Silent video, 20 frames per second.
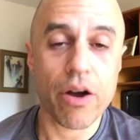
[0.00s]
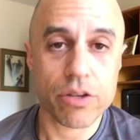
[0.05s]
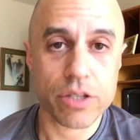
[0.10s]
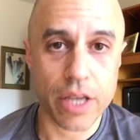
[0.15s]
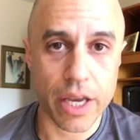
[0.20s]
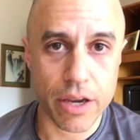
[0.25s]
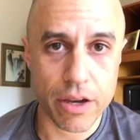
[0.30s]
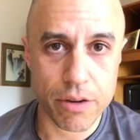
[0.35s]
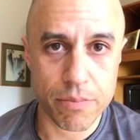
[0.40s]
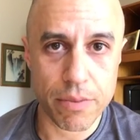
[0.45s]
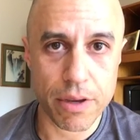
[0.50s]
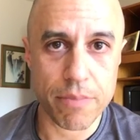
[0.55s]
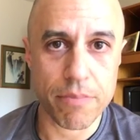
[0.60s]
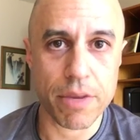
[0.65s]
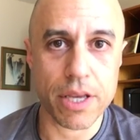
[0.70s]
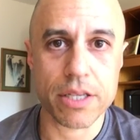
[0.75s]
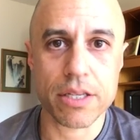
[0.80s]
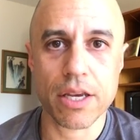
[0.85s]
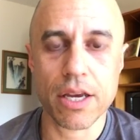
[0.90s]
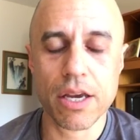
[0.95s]
else I could be
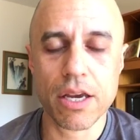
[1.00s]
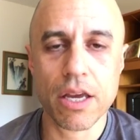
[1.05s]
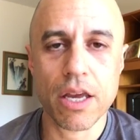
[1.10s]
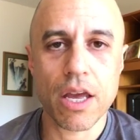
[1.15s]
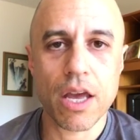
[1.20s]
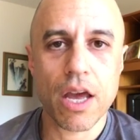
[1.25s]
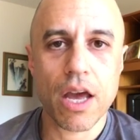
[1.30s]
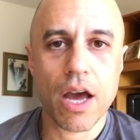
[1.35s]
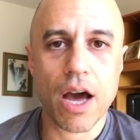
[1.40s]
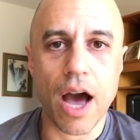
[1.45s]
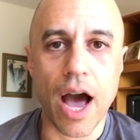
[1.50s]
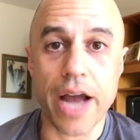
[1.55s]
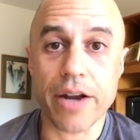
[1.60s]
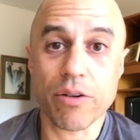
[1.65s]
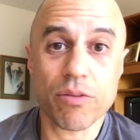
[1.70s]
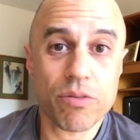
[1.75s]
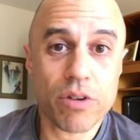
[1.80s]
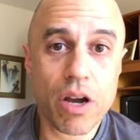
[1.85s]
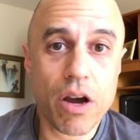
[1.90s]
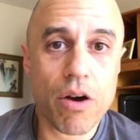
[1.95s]
missing? I
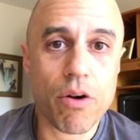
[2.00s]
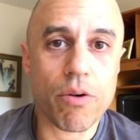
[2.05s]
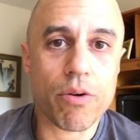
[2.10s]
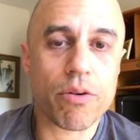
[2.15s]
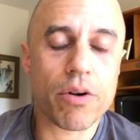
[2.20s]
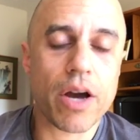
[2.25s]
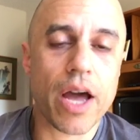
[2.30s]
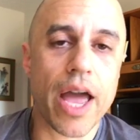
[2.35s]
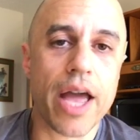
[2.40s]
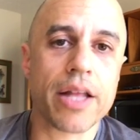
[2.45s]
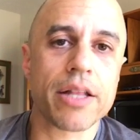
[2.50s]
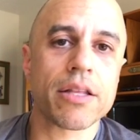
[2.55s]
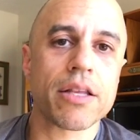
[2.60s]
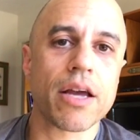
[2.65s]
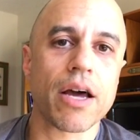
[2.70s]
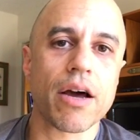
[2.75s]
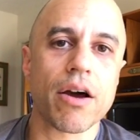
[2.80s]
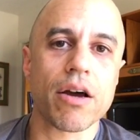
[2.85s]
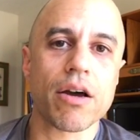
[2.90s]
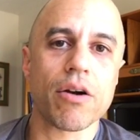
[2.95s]
don't know. And
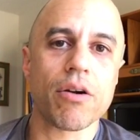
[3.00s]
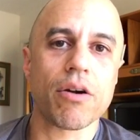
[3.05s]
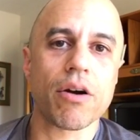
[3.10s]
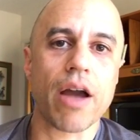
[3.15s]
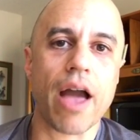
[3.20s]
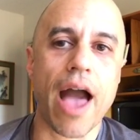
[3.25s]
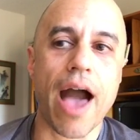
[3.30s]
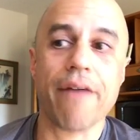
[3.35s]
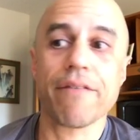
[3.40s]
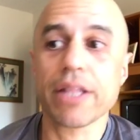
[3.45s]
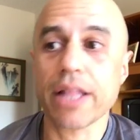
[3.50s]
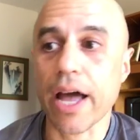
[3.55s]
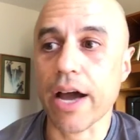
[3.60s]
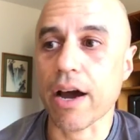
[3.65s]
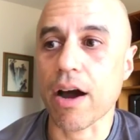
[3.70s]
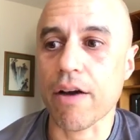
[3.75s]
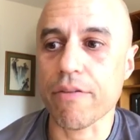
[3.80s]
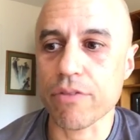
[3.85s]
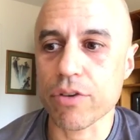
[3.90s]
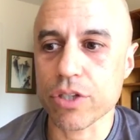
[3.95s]
having
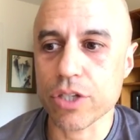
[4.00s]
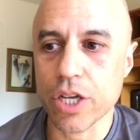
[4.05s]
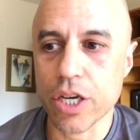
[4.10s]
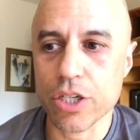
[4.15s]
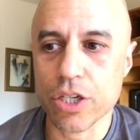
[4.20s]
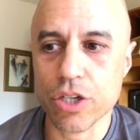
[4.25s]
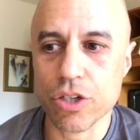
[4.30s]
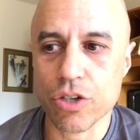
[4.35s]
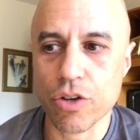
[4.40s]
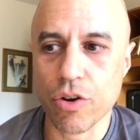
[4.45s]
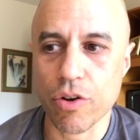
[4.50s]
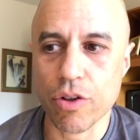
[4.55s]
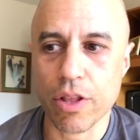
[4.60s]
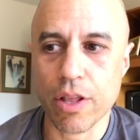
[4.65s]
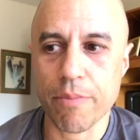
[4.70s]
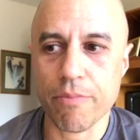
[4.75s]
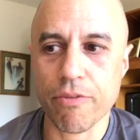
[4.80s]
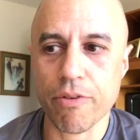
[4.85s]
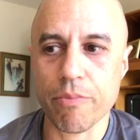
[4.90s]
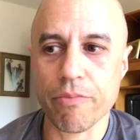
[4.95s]
that conversation turned
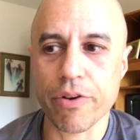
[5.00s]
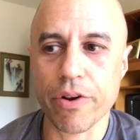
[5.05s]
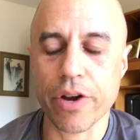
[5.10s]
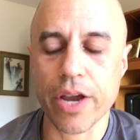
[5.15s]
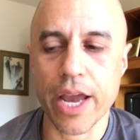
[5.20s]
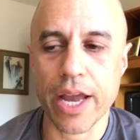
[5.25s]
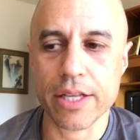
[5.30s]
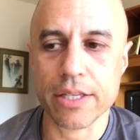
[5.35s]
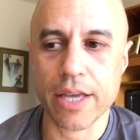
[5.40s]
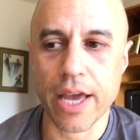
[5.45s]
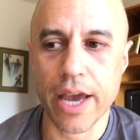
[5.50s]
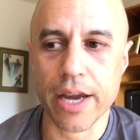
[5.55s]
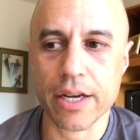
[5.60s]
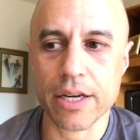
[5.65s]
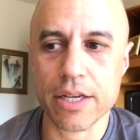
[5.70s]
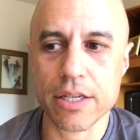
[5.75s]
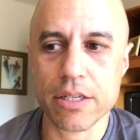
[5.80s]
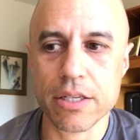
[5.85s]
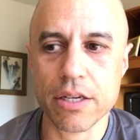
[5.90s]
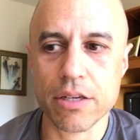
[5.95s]
them from very
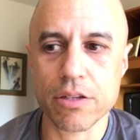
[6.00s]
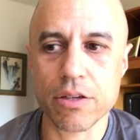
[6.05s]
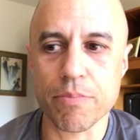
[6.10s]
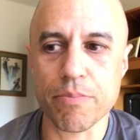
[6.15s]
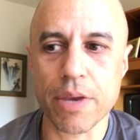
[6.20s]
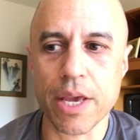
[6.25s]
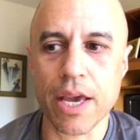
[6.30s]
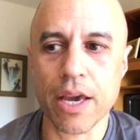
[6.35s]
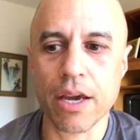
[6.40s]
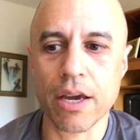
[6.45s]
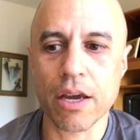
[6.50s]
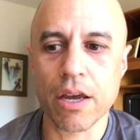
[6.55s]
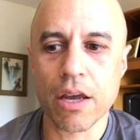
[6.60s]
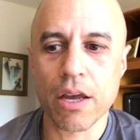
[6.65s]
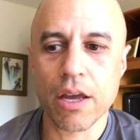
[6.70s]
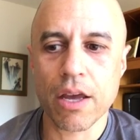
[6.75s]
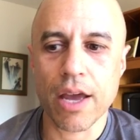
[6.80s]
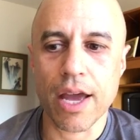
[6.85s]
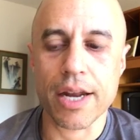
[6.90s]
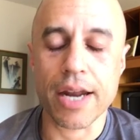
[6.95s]
antagonistic to being
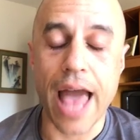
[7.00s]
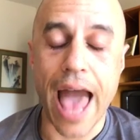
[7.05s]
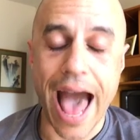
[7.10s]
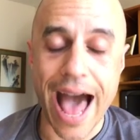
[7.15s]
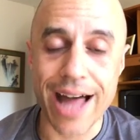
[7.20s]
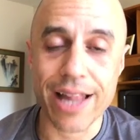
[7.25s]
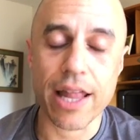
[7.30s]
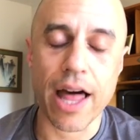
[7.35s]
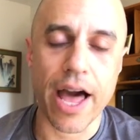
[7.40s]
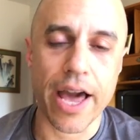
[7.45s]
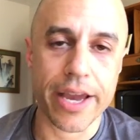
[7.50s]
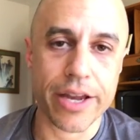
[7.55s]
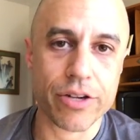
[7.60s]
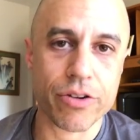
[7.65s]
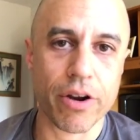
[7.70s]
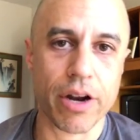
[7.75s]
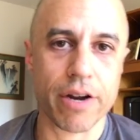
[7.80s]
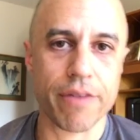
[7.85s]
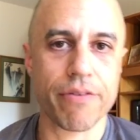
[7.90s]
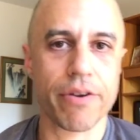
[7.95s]
an ally in
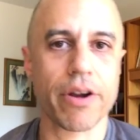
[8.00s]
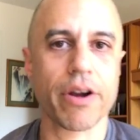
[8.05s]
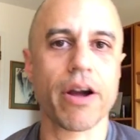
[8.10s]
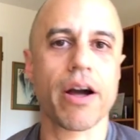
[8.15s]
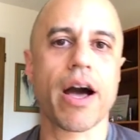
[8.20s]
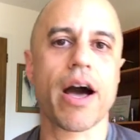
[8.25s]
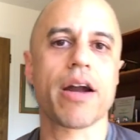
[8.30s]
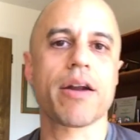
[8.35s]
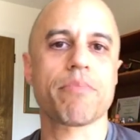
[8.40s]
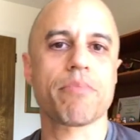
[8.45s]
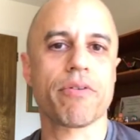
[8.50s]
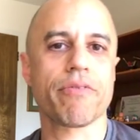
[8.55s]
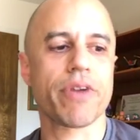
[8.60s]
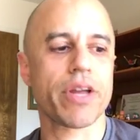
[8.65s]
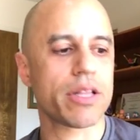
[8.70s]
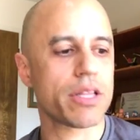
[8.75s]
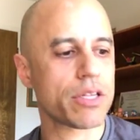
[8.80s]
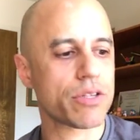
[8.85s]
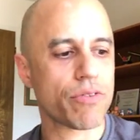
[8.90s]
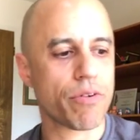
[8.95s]
trying to figure out how to
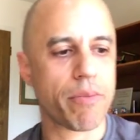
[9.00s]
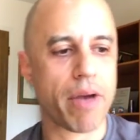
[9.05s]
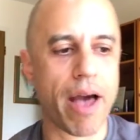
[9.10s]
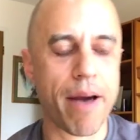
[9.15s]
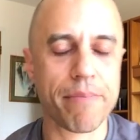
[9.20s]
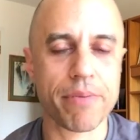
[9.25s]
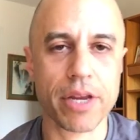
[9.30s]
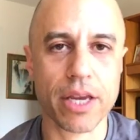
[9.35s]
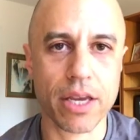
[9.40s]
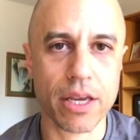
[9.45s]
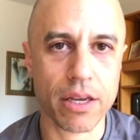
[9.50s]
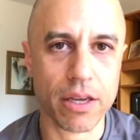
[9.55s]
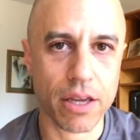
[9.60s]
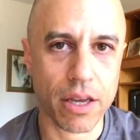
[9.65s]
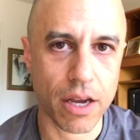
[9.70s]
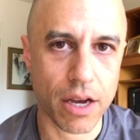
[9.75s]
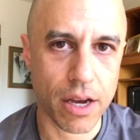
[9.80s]
prevent this from happening